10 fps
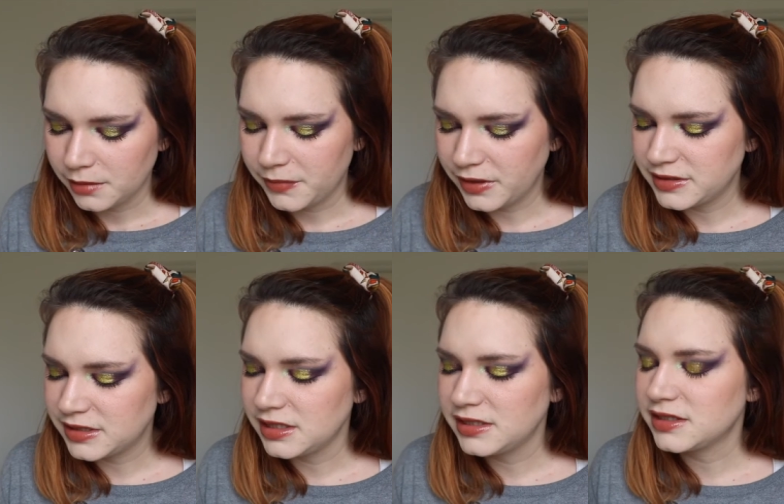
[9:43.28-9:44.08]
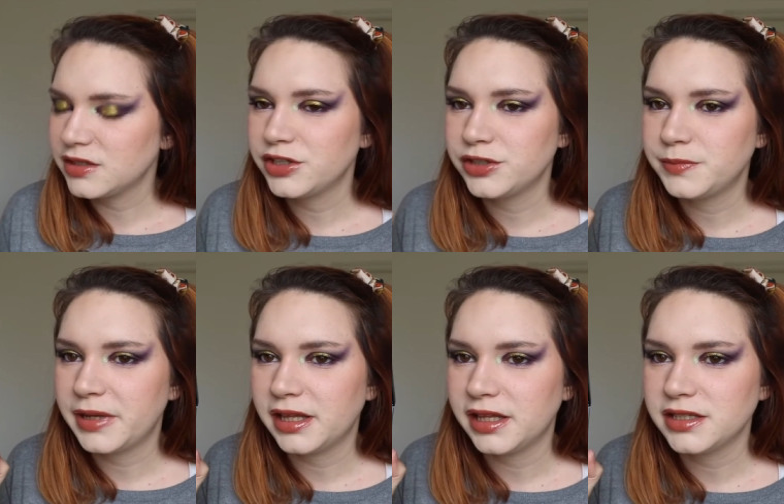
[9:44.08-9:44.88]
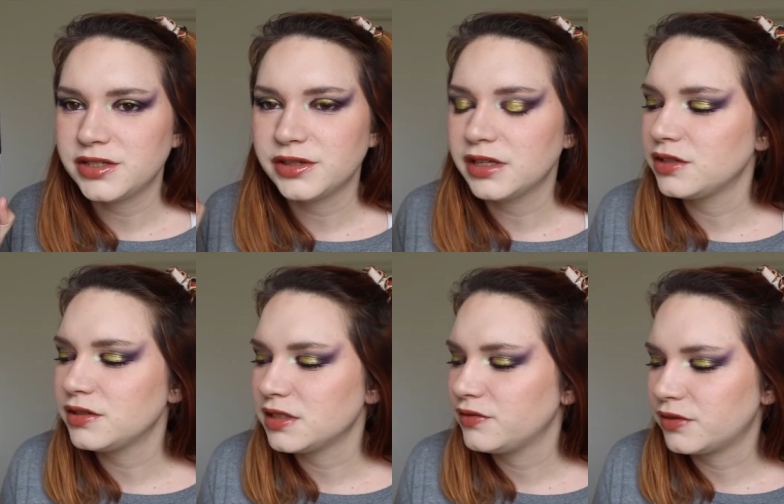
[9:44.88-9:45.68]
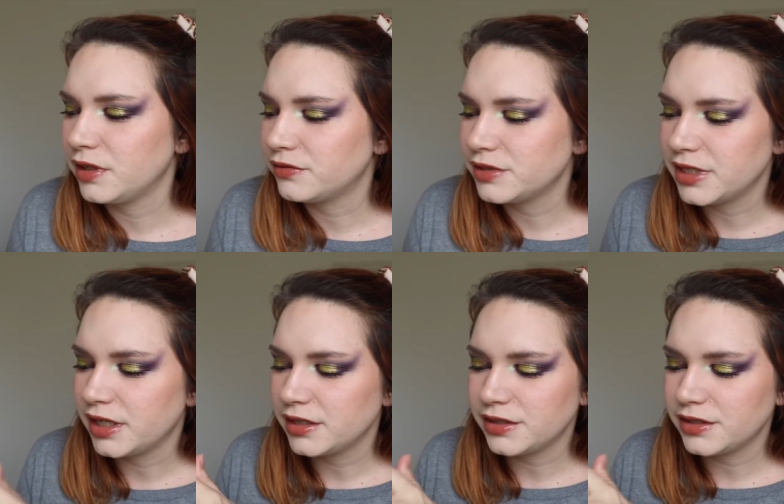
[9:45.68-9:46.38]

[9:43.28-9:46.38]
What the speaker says: But it's a cute palette. You can use it for every day.